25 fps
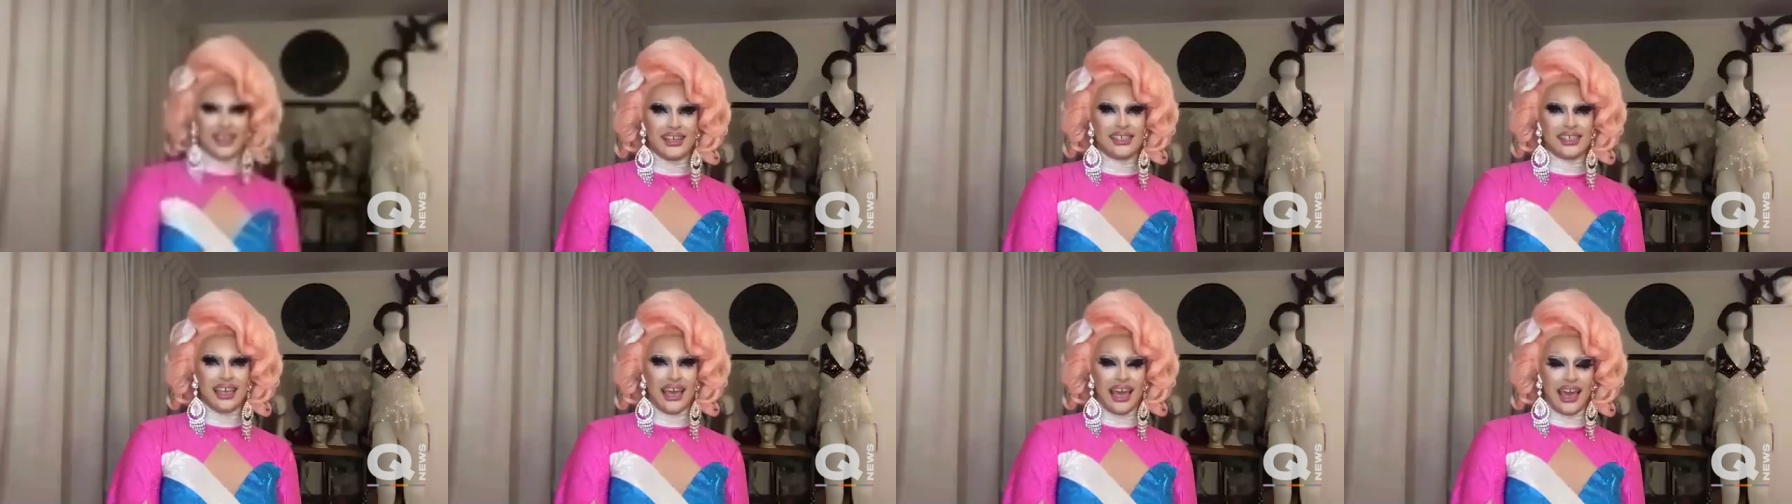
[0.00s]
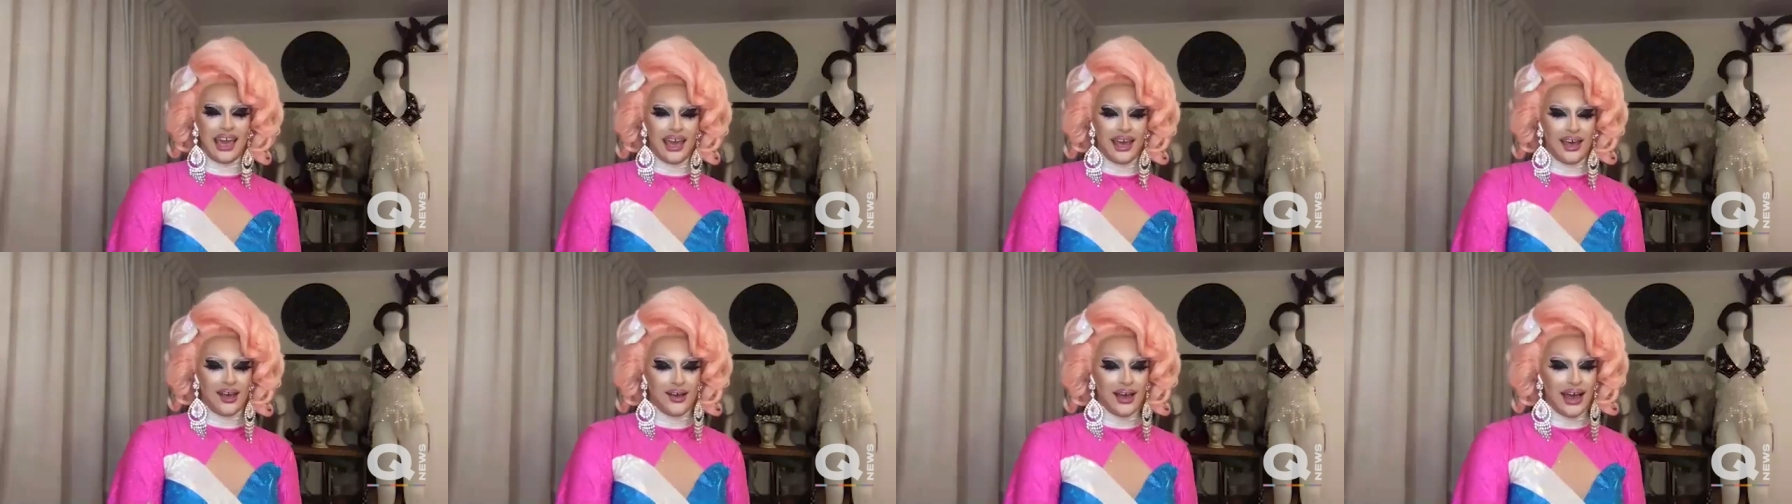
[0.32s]
as
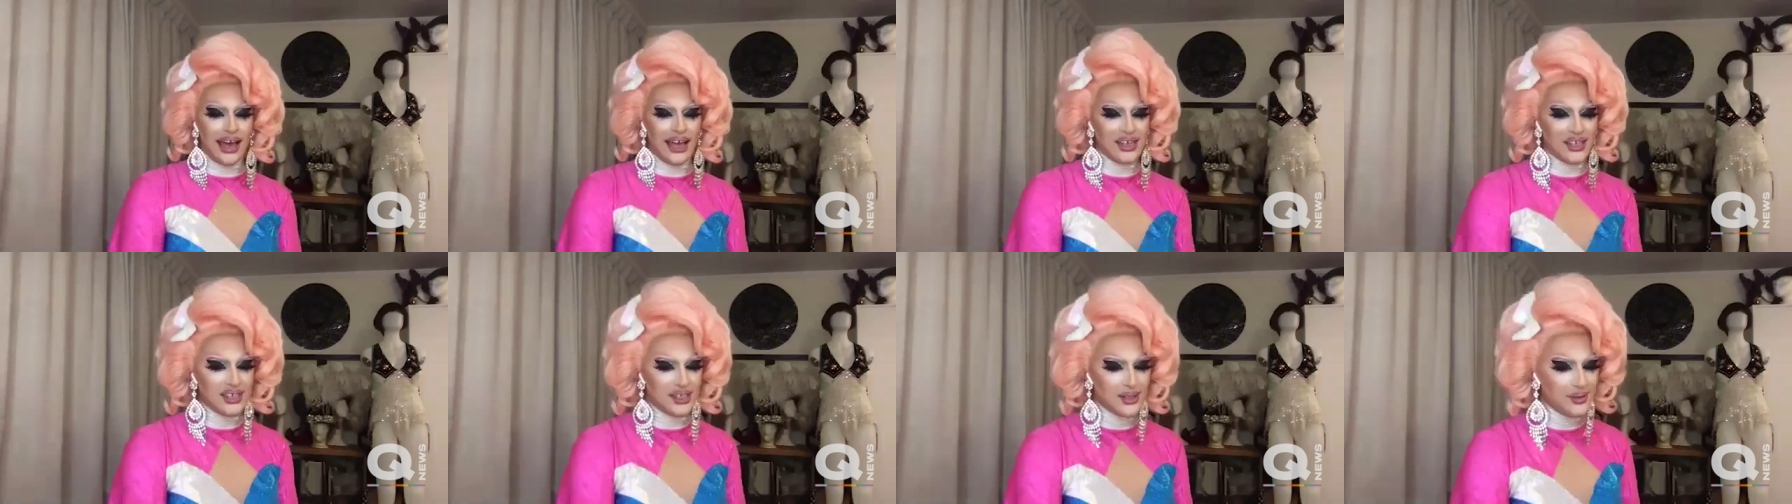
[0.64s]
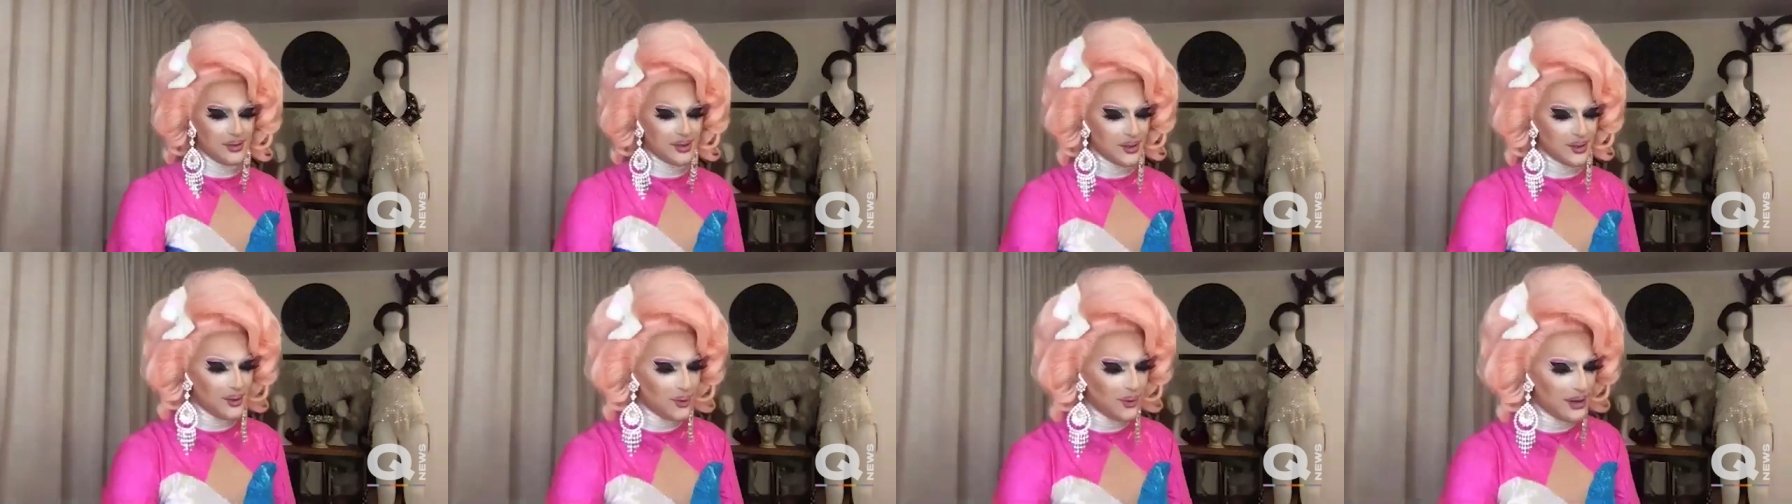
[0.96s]
hell, and she
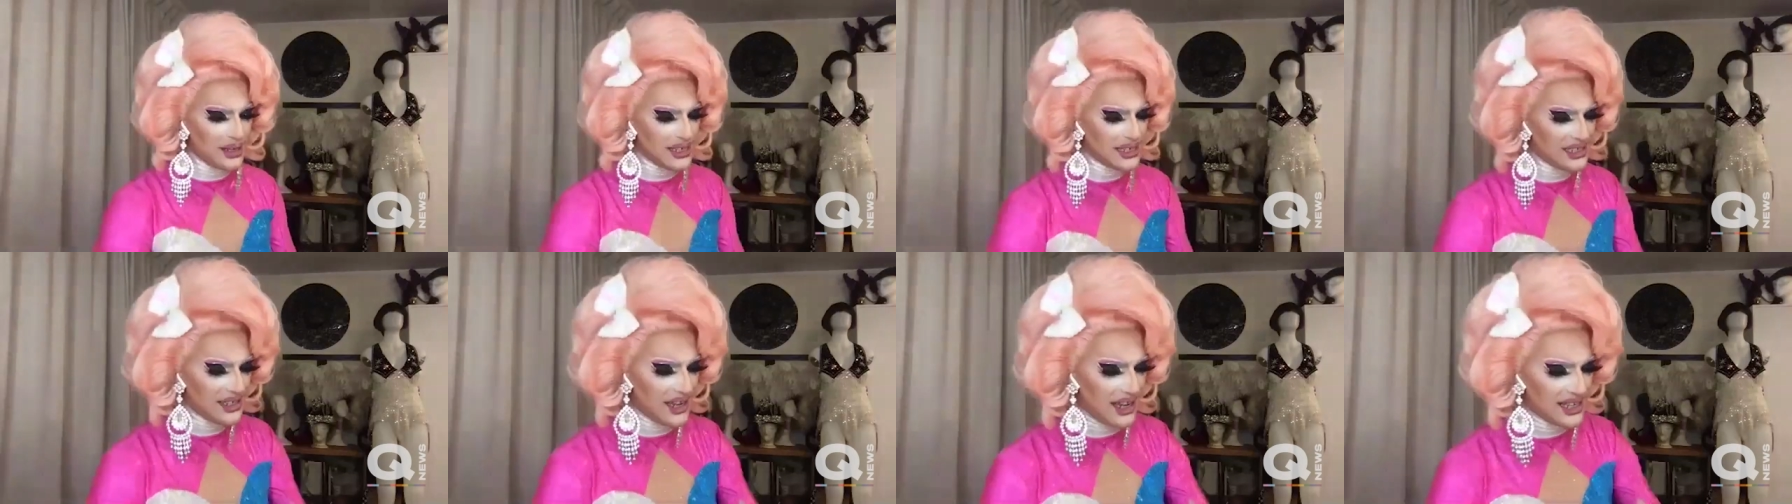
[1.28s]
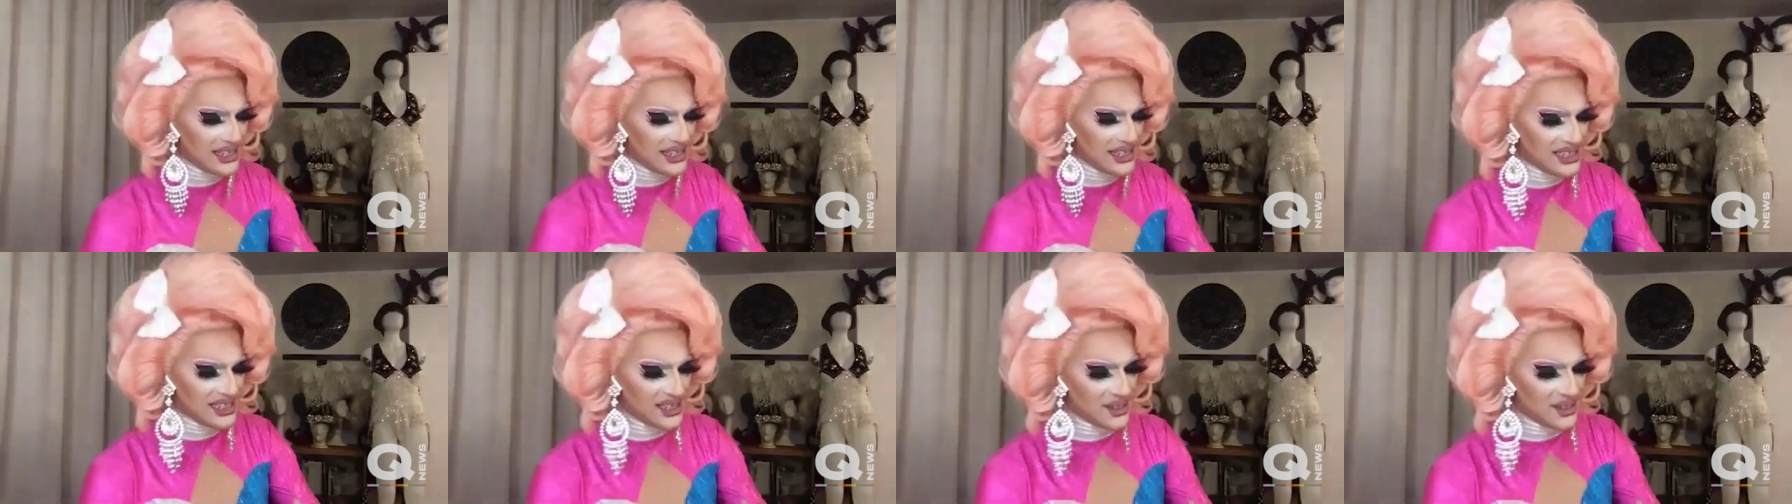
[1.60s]
was always
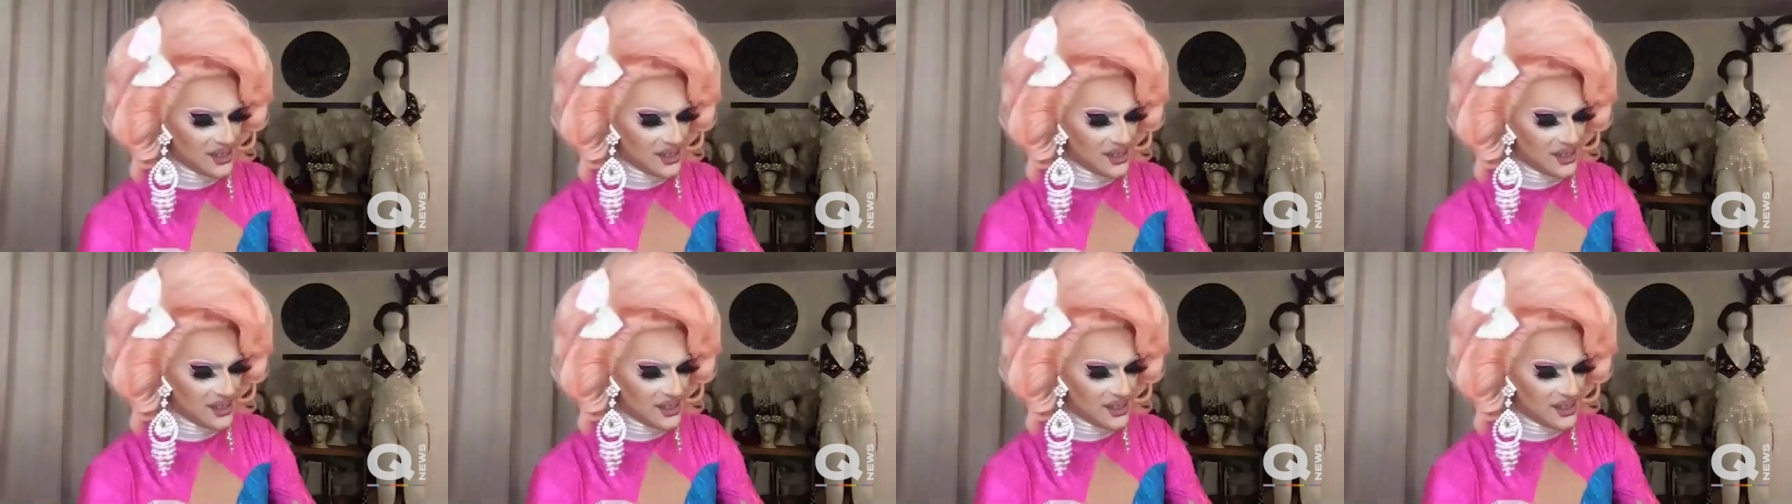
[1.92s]
nice to